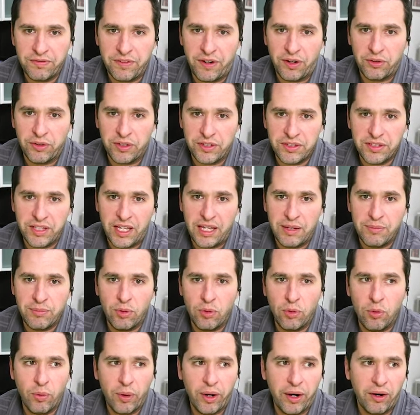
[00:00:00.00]
fairly
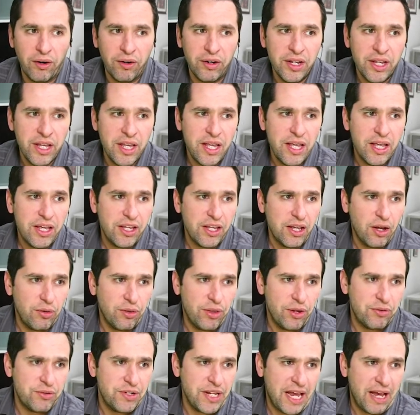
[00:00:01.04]
stable where you know
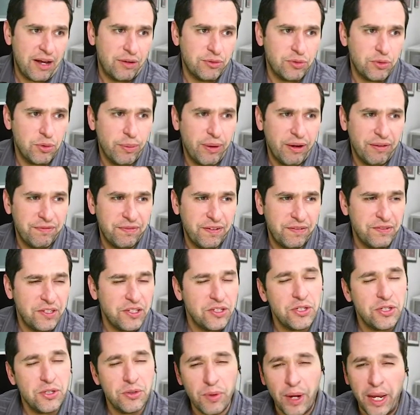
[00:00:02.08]
they're down to about
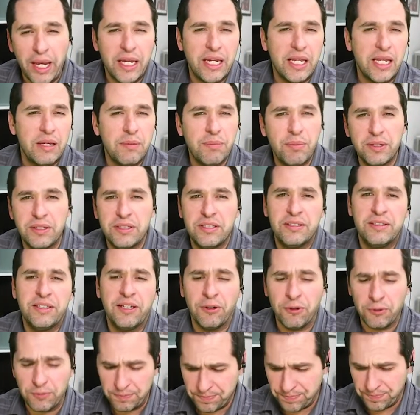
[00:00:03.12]
52.80 but
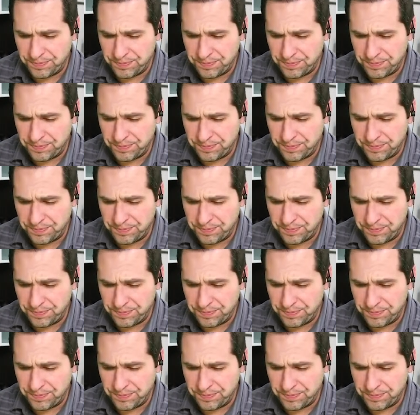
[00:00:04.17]
still